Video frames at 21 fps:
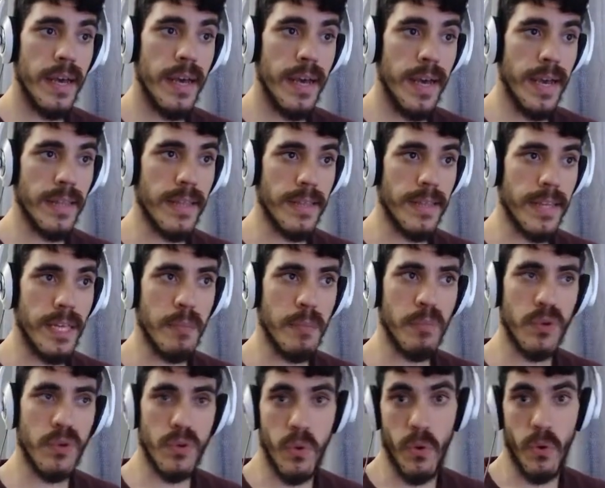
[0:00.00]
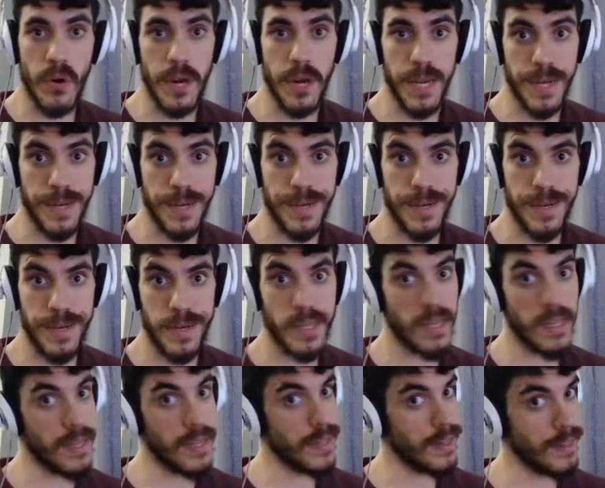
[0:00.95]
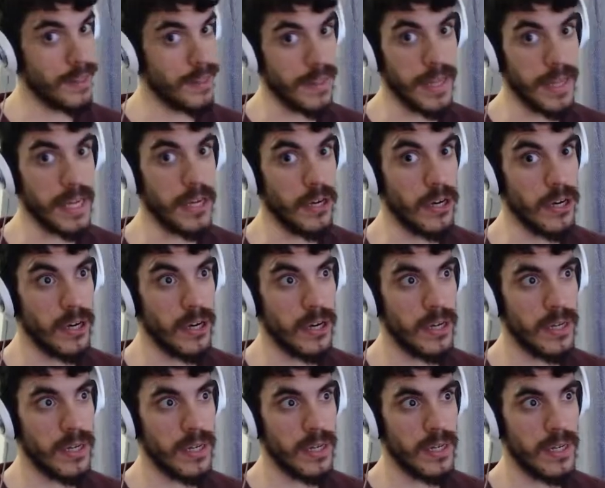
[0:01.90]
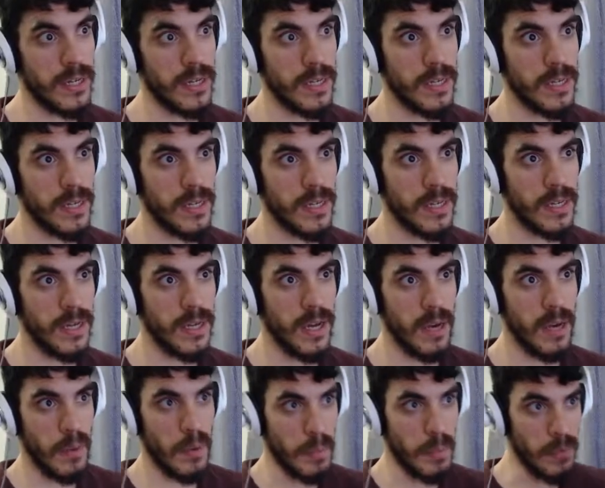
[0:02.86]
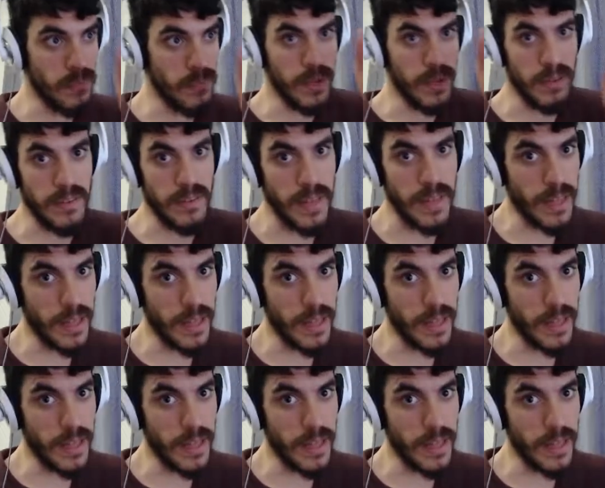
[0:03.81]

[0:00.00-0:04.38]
and keep recording later. I'll probably fix that.